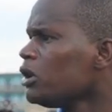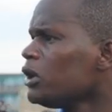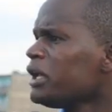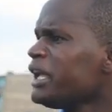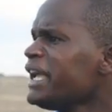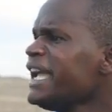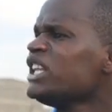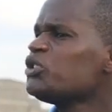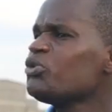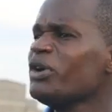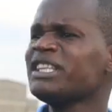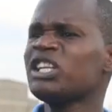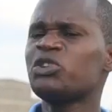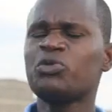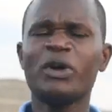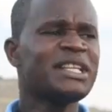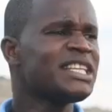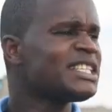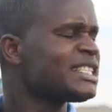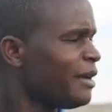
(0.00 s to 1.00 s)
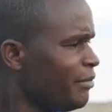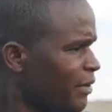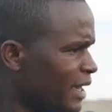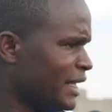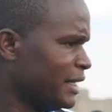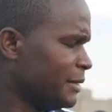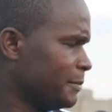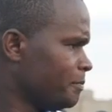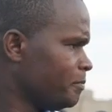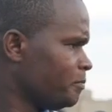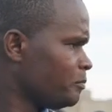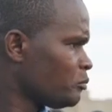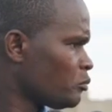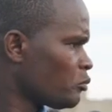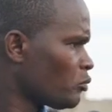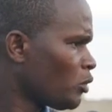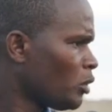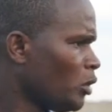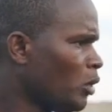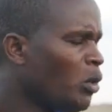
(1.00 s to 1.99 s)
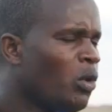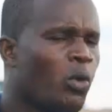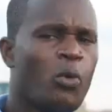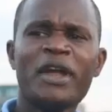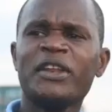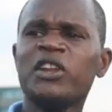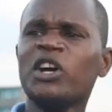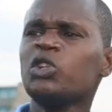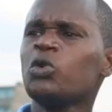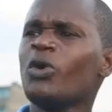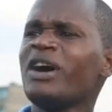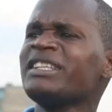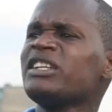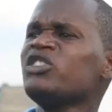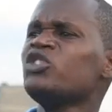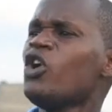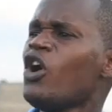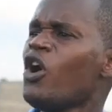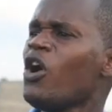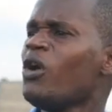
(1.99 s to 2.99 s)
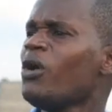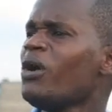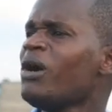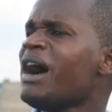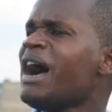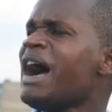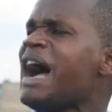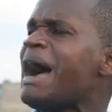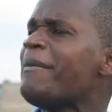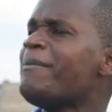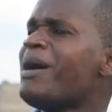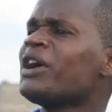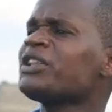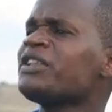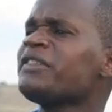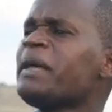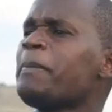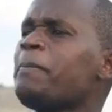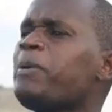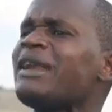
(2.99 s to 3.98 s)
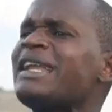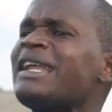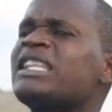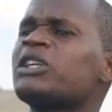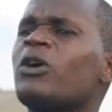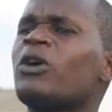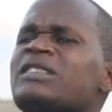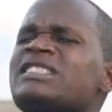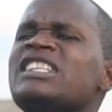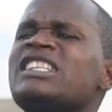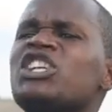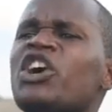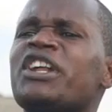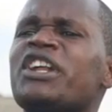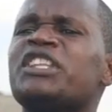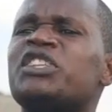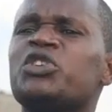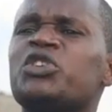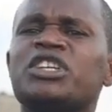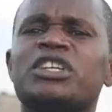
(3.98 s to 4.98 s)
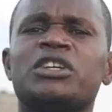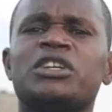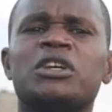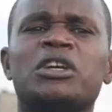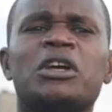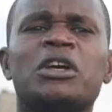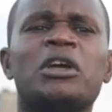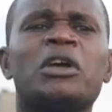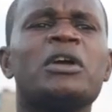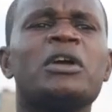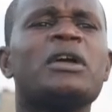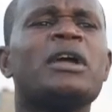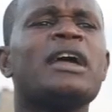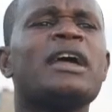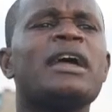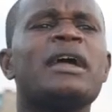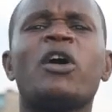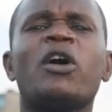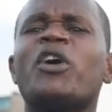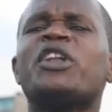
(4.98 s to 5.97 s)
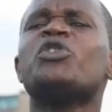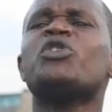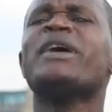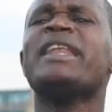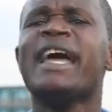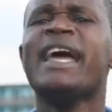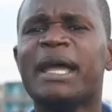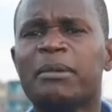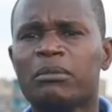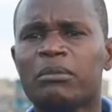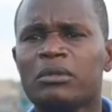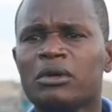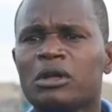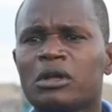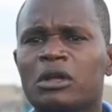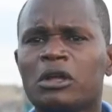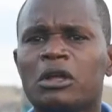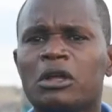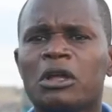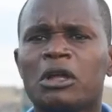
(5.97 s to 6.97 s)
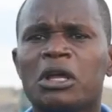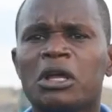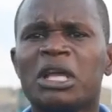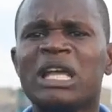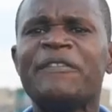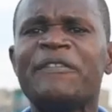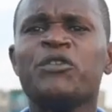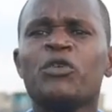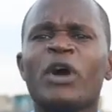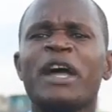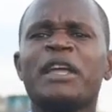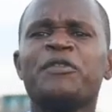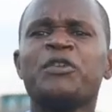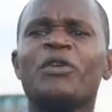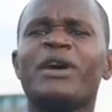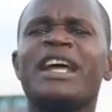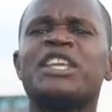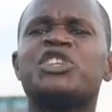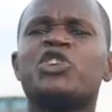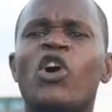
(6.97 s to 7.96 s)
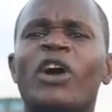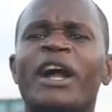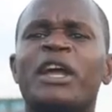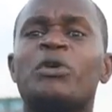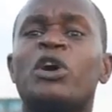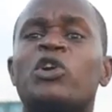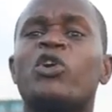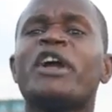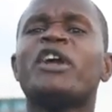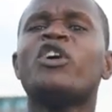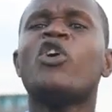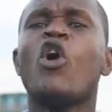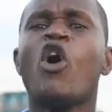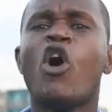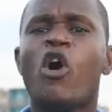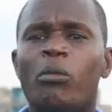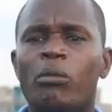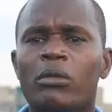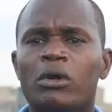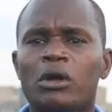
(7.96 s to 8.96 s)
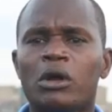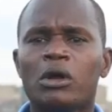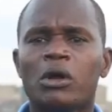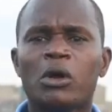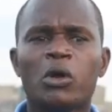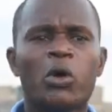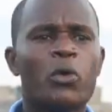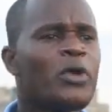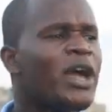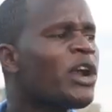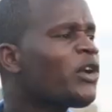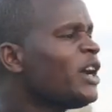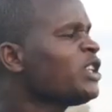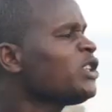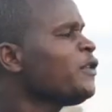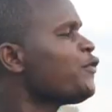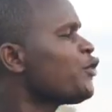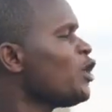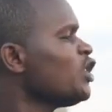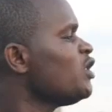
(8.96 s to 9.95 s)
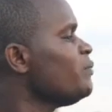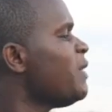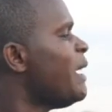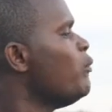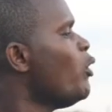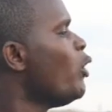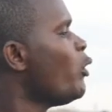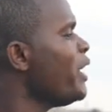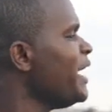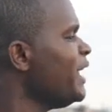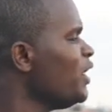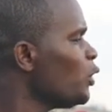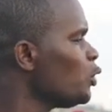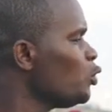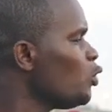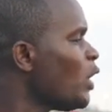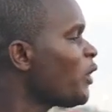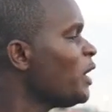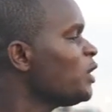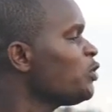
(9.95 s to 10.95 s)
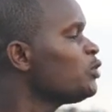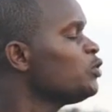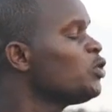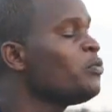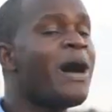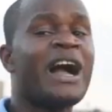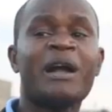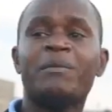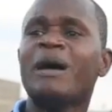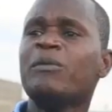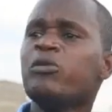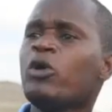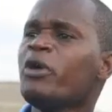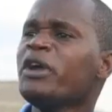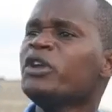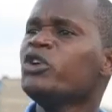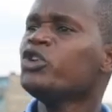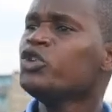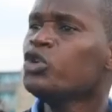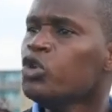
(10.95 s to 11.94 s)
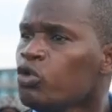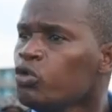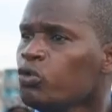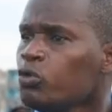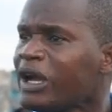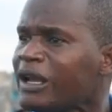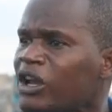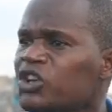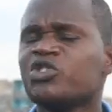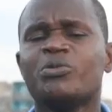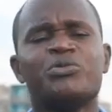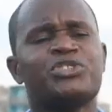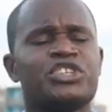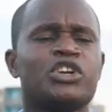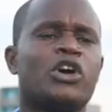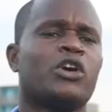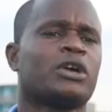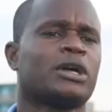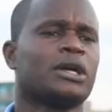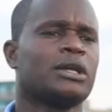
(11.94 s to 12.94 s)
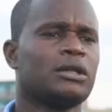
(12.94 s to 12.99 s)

in twenty twenty-seven, we don't want to know about the political seniority uh, on your name. If you, are, if you are a joker, you are going home. We are going to front Babu Wino, you are going to do back Babu Wino, you, Kalonzo Musyoka.